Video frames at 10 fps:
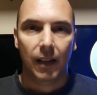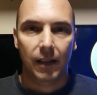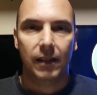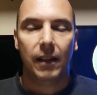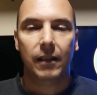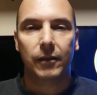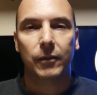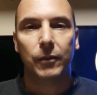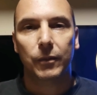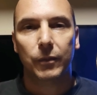and
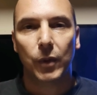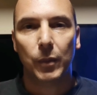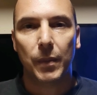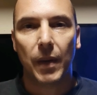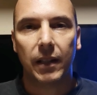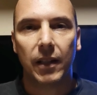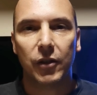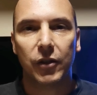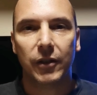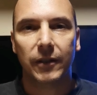then we'll be back
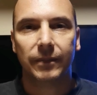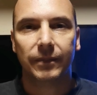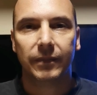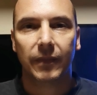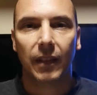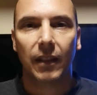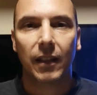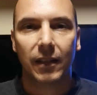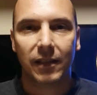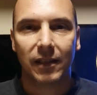next year.
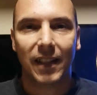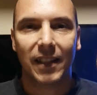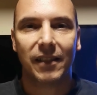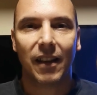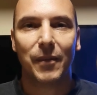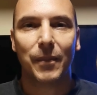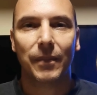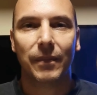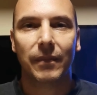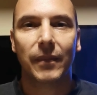Till next time,
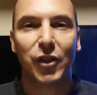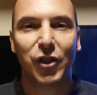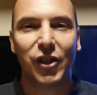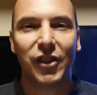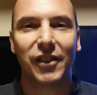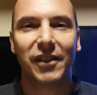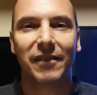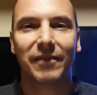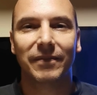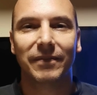cheers.